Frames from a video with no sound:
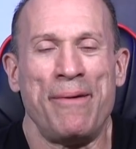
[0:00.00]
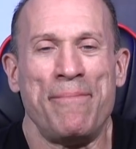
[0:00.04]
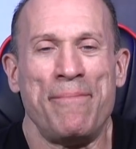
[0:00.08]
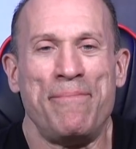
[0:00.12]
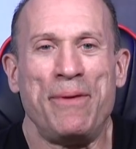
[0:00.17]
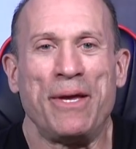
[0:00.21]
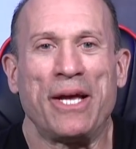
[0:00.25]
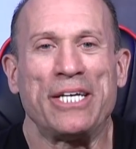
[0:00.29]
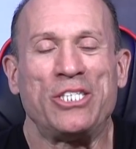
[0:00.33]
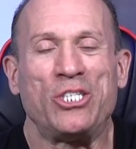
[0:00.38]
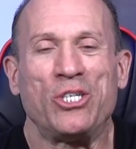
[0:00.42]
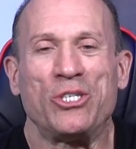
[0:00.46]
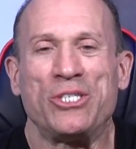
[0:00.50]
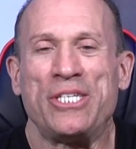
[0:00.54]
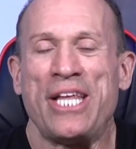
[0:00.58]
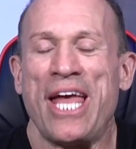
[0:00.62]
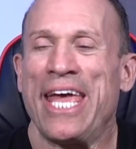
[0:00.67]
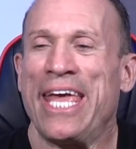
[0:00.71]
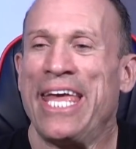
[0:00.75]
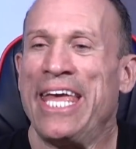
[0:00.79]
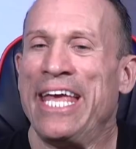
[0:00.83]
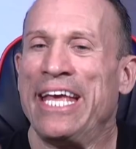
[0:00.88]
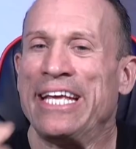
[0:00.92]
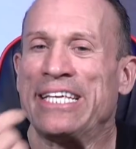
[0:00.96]
because you're
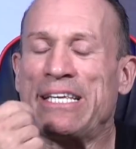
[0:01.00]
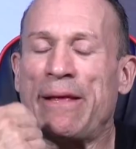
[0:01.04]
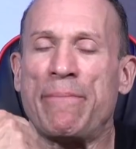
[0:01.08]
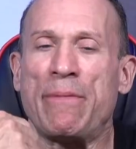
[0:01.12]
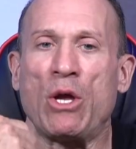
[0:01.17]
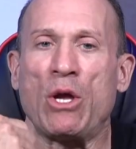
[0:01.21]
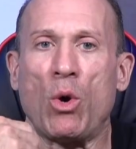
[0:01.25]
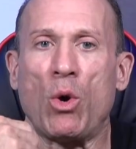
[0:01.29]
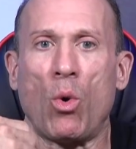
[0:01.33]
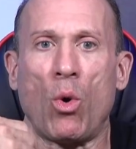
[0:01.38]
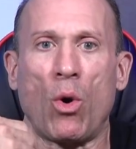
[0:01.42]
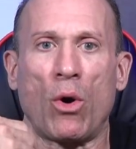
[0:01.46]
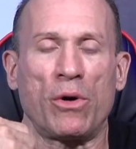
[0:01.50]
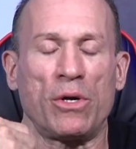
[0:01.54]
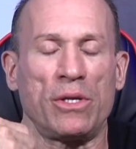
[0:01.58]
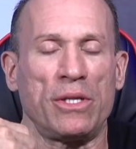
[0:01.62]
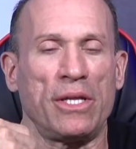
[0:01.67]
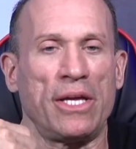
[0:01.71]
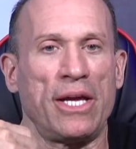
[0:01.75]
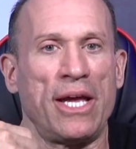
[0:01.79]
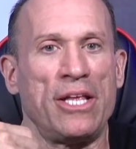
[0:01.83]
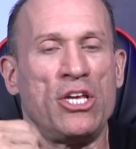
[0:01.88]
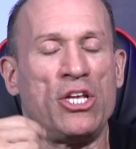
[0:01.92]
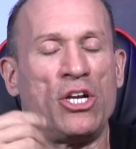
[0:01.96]
taking something
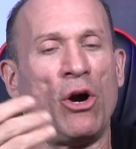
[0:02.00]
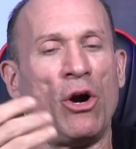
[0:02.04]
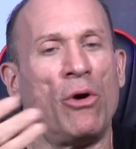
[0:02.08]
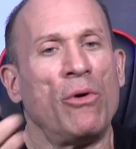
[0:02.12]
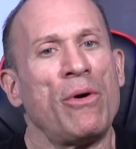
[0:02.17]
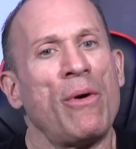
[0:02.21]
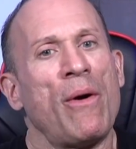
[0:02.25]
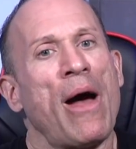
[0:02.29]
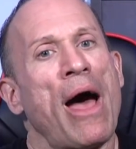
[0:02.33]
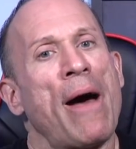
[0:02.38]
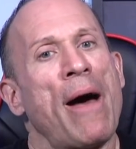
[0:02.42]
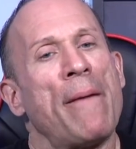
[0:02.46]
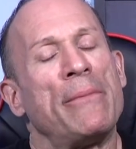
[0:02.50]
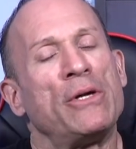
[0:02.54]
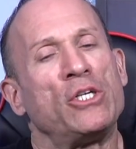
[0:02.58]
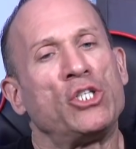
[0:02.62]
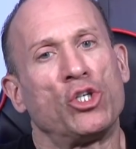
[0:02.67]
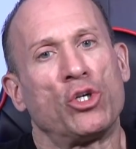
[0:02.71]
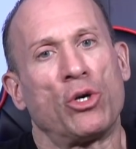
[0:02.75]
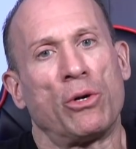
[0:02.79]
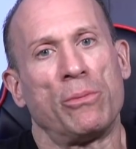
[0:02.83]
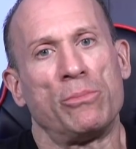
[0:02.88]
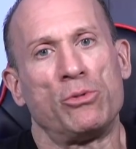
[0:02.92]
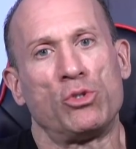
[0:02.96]
orally and you don't know how much
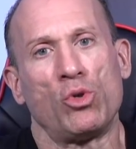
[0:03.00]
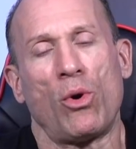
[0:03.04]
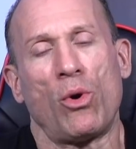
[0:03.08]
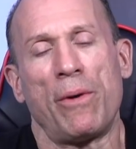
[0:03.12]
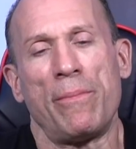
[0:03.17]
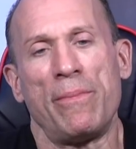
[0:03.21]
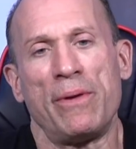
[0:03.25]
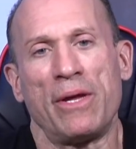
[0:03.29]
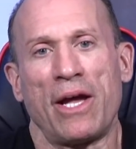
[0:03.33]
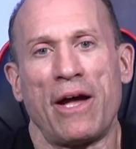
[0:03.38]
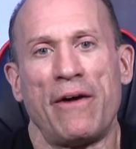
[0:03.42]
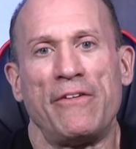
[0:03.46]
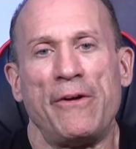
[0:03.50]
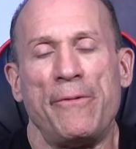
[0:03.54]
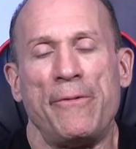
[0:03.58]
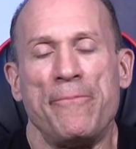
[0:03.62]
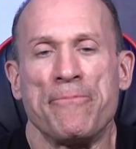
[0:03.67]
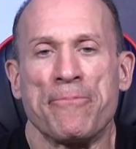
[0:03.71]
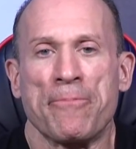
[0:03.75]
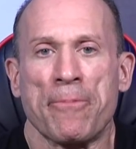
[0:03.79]
you're absorbing of it.